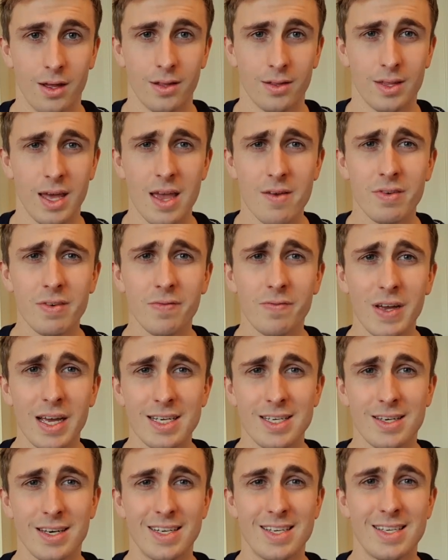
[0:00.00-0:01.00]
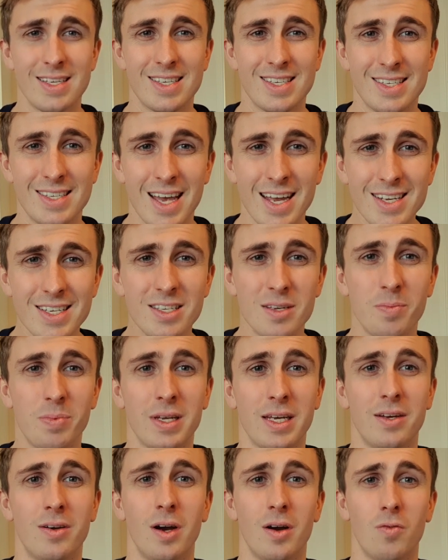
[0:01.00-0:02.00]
They've invested sensibly